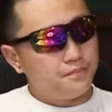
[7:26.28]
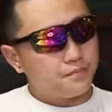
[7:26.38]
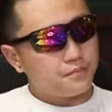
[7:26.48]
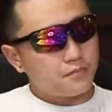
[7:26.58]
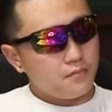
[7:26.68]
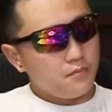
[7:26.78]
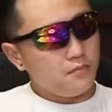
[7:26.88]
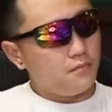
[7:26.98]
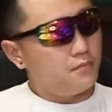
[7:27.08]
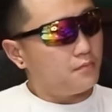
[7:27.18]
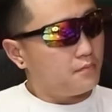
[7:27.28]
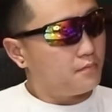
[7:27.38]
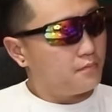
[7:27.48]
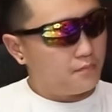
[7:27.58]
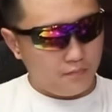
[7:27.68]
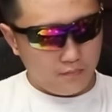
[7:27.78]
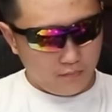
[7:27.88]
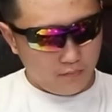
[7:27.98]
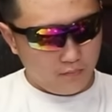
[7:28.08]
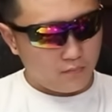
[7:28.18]

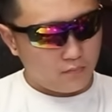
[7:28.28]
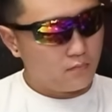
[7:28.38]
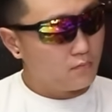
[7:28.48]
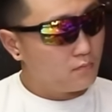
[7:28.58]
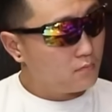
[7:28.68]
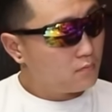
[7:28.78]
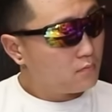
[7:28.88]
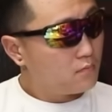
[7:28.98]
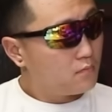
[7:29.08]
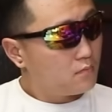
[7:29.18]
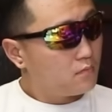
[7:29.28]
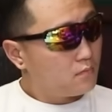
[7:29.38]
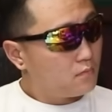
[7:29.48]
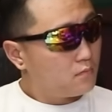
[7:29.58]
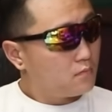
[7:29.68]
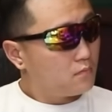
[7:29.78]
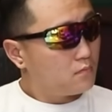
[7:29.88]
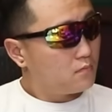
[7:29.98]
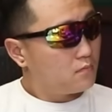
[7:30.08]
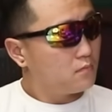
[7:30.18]

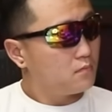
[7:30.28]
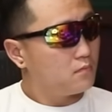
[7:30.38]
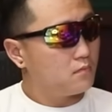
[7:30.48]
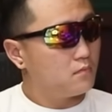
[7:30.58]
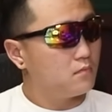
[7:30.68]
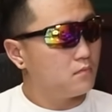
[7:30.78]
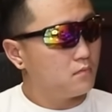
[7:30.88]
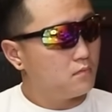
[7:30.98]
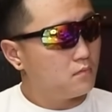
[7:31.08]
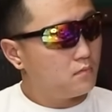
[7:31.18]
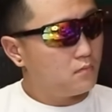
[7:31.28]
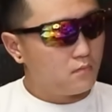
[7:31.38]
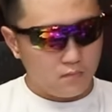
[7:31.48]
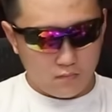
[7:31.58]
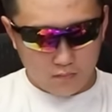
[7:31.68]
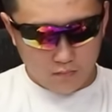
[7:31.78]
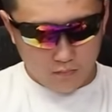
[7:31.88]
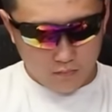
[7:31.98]
[no speech]